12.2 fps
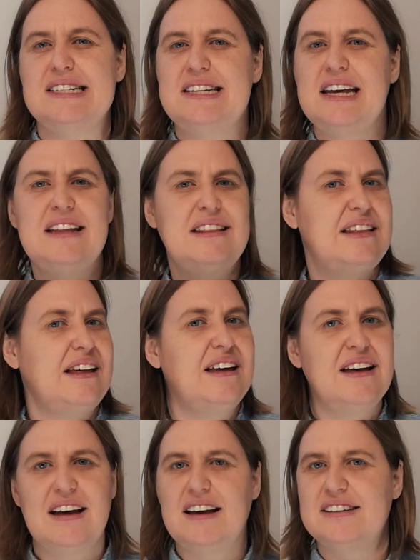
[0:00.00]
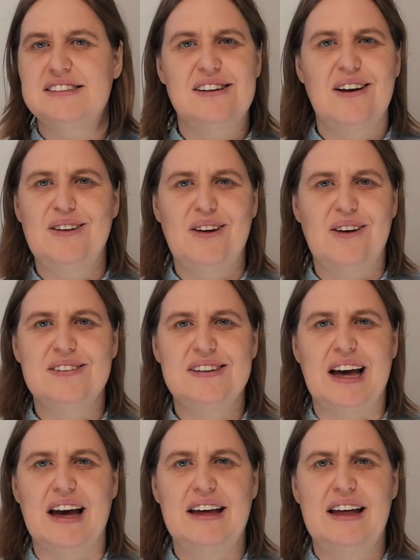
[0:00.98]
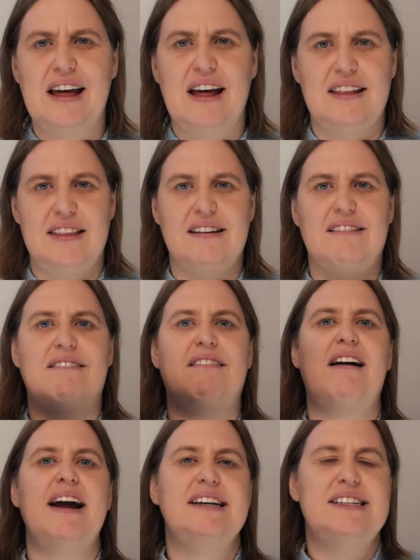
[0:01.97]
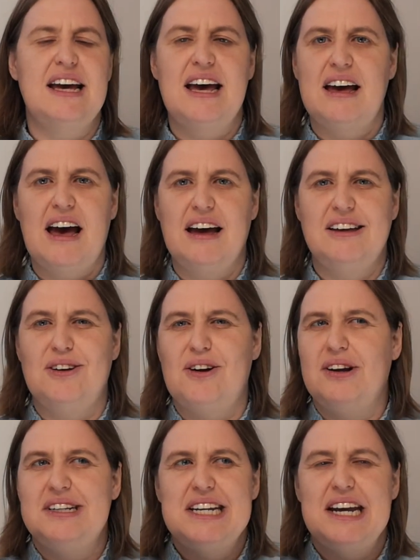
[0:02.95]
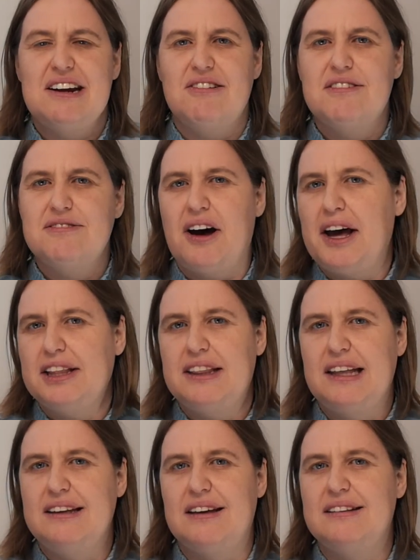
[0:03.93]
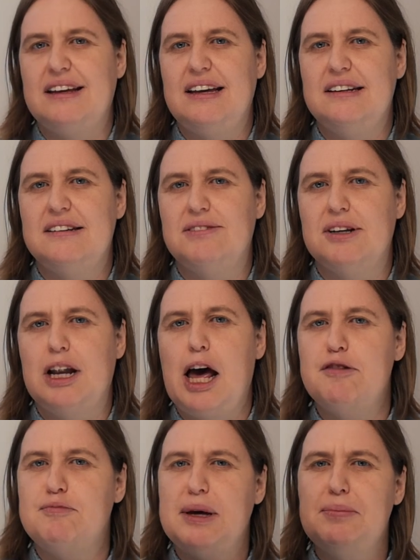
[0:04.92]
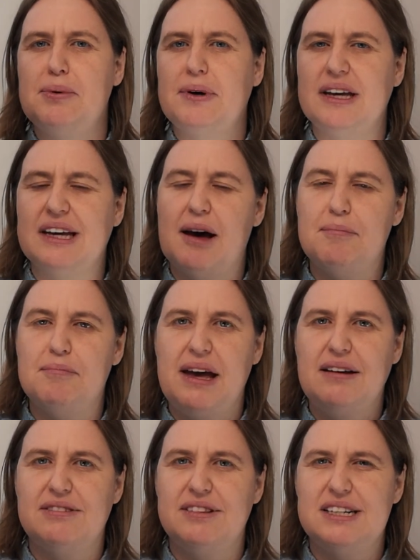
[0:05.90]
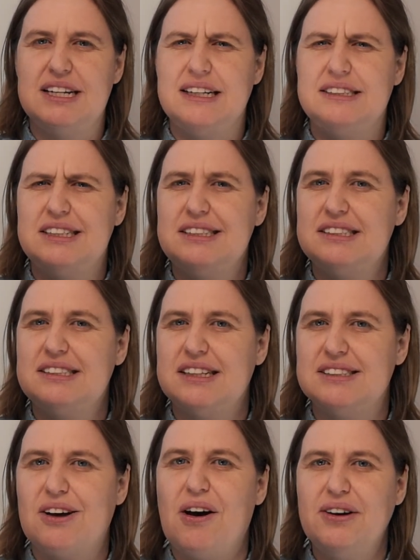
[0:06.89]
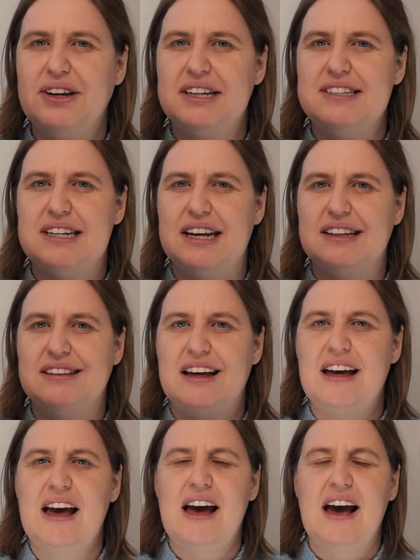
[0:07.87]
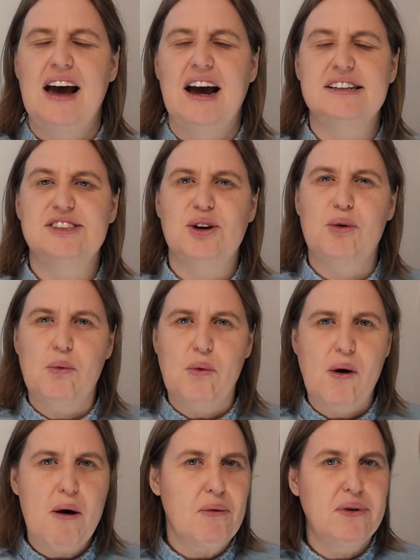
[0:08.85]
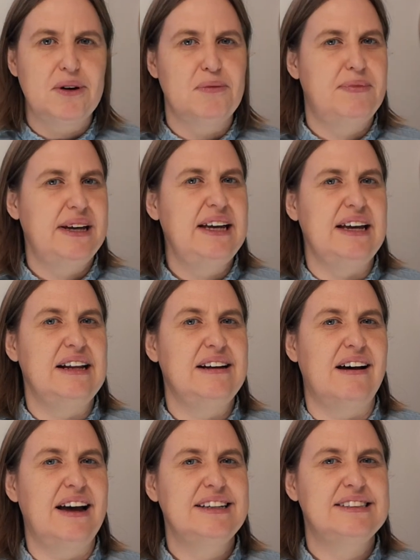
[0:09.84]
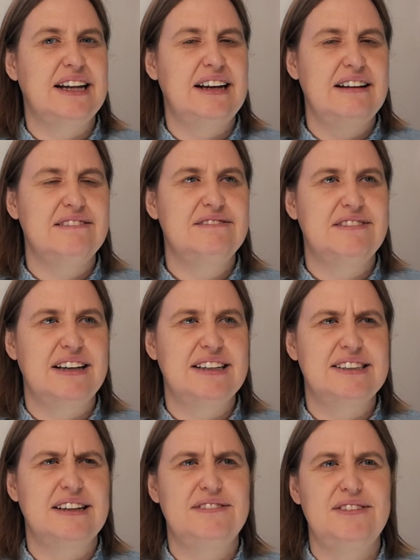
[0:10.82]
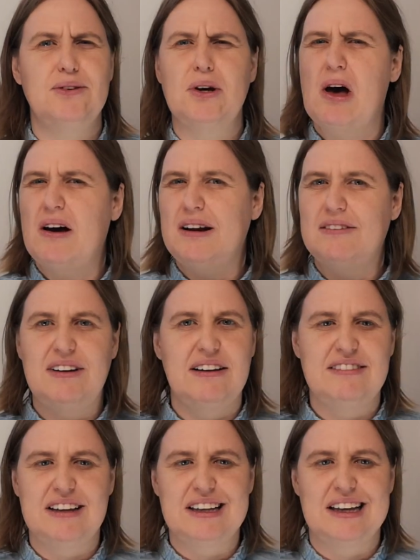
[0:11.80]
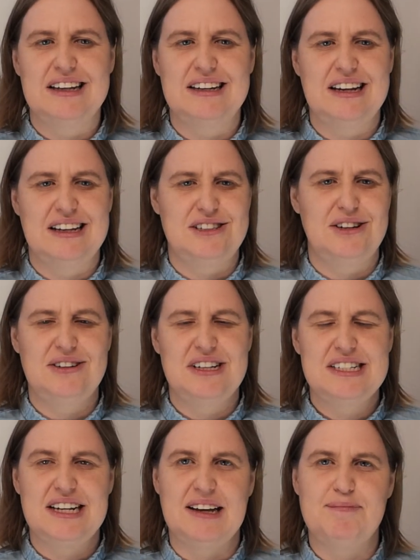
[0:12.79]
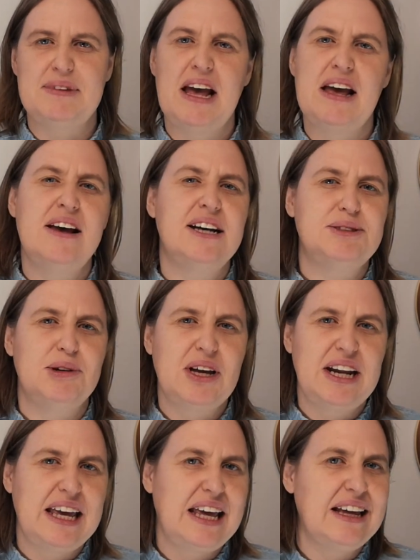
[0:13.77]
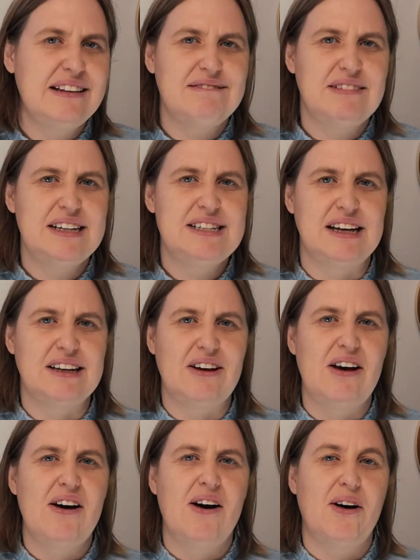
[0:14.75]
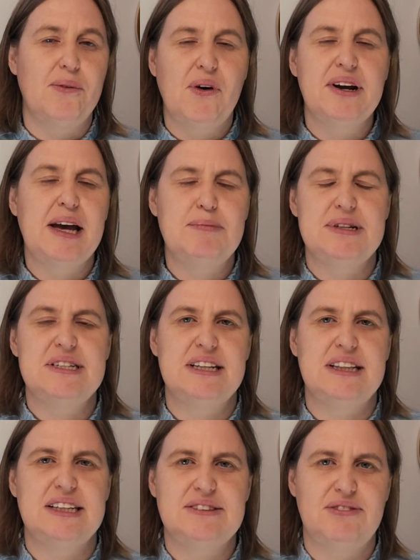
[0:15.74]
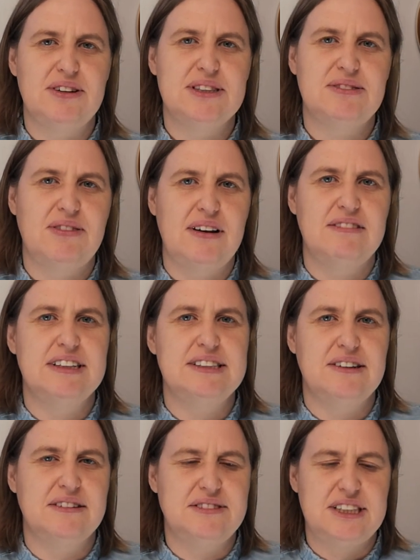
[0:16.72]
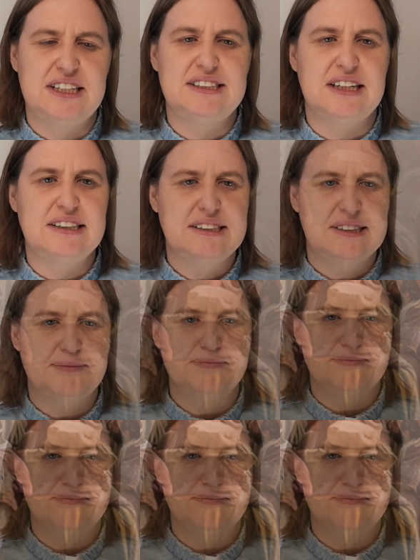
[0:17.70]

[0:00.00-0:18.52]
Death is no longer the great, terrifying thing at the end of your life. People can come back from the dead. Jesus has conquered death. And so what would it be like to live as if you were kind of living in eternity? So we're going to hear the reading on what happened to these first followers of Jesus.